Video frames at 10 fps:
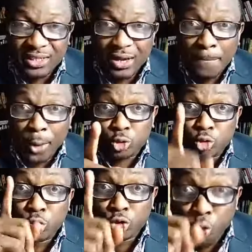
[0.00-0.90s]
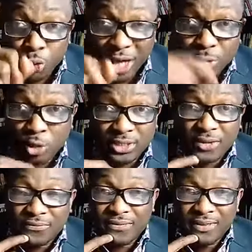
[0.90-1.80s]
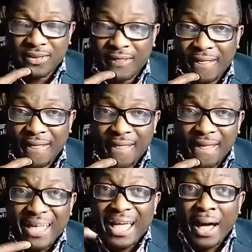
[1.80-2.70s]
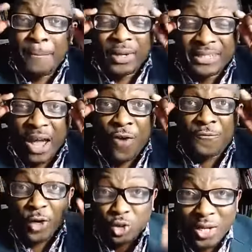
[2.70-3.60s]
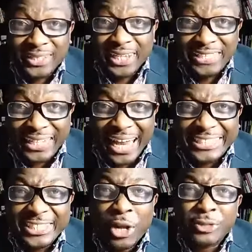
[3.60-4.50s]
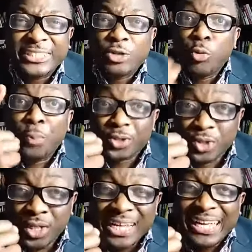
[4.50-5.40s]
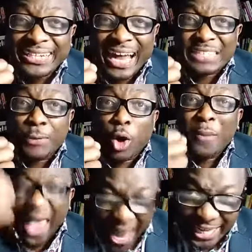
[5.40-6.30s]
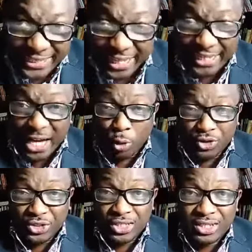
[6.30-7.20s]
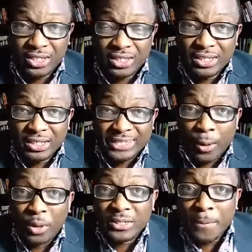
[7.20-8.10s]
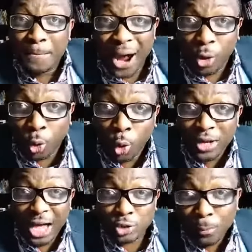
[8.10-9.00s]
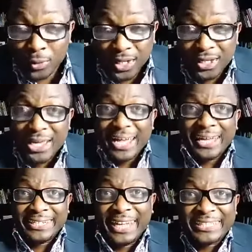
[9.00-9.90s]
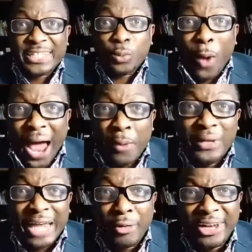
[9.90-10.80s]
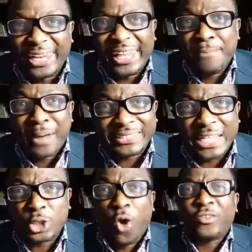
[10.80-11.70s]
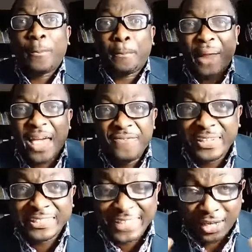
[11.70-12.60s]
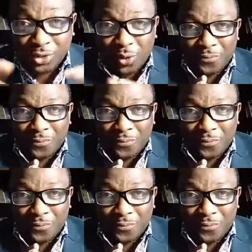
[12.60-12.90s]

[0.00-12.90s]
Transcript: but to the truth and to yourself. But the unfortunate thing is that there's no single person that has become anything in that country that wasn't bankrupt and supported. This is why we now need the emergence of the private sector.